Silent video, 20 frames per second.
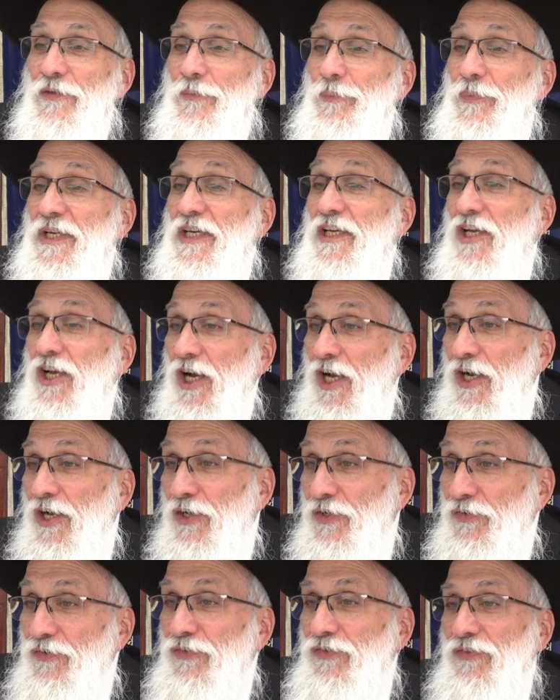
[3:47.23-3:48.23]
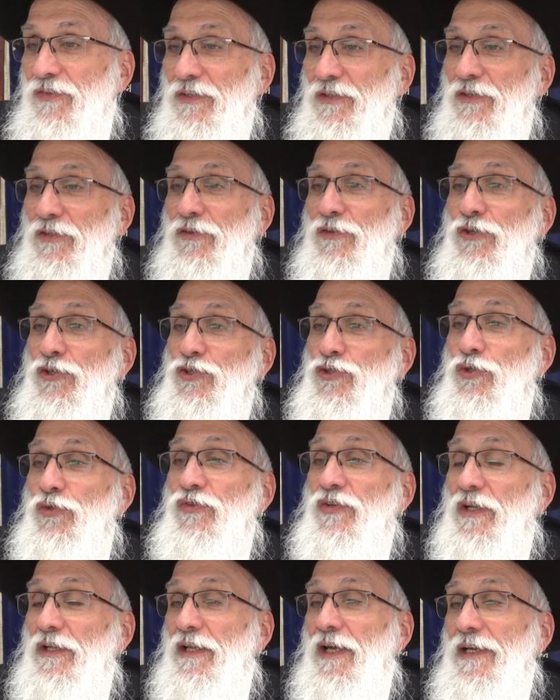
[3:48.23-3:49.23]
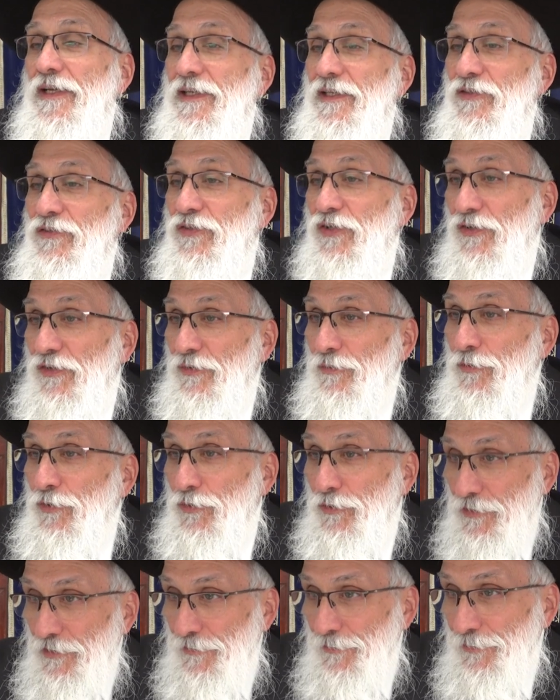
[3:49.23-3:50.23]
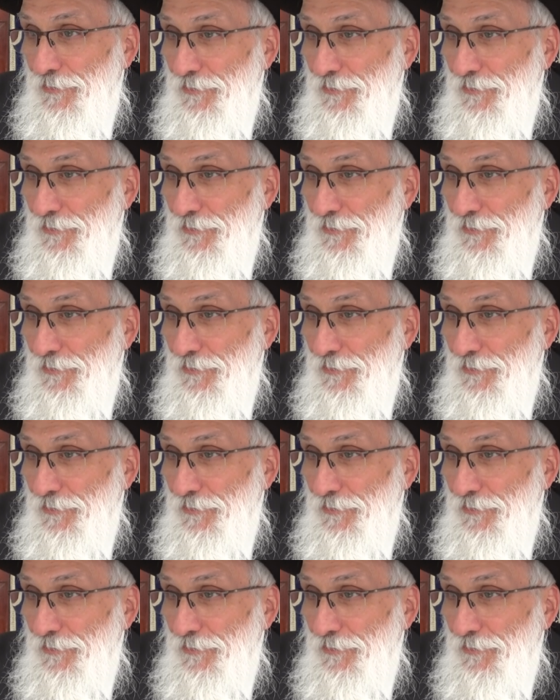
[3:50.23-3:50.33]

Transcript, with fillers: Because the Jews are likened to the moon.